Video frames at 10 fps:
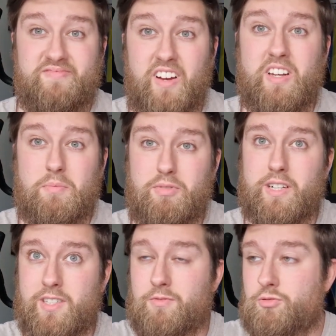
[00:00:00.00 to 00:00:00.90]
Very
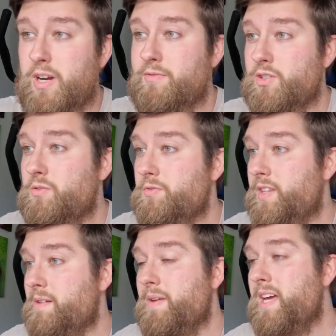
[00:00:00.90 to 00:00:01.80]
impressive, great result for
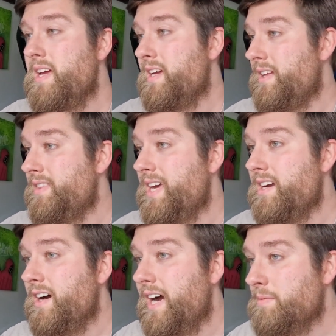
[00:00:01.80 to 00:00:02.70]
them, and they
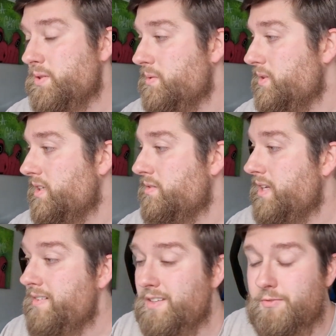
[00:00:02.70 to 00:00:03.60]
are absolutely
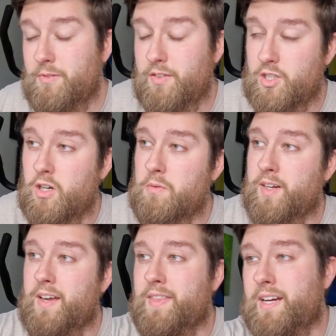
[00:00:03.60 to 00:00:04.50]
they're in a real shot with
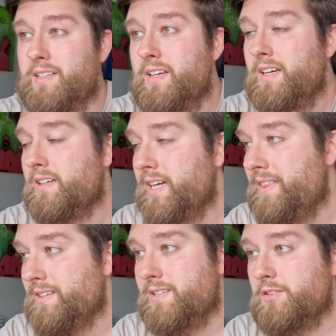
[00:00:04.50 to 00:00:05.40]
getting that
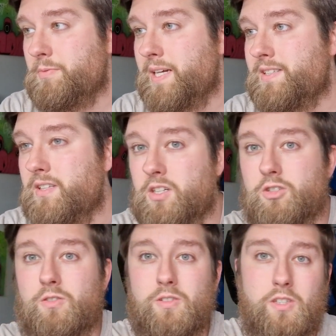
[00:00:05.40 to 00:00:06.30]
6th place in the
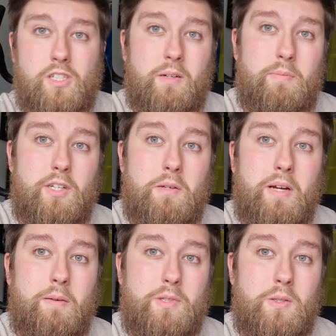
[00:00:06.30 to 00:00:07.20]
Constructors' Championship.
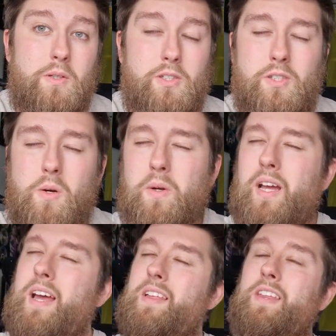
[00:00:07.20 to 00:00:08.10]
Absolutely. So
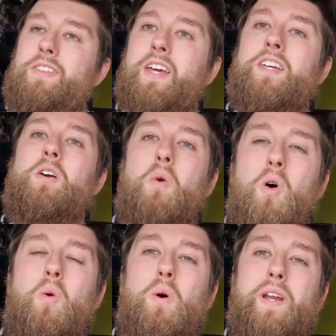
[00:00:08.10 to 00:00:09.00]
the thing you
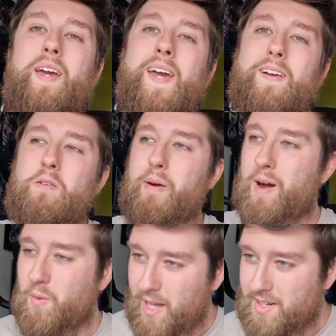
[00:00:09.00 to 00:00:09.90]
all want to hear
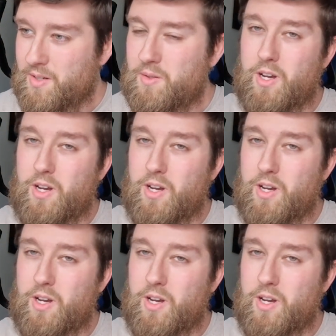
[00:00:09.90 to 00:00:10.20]
about, Lando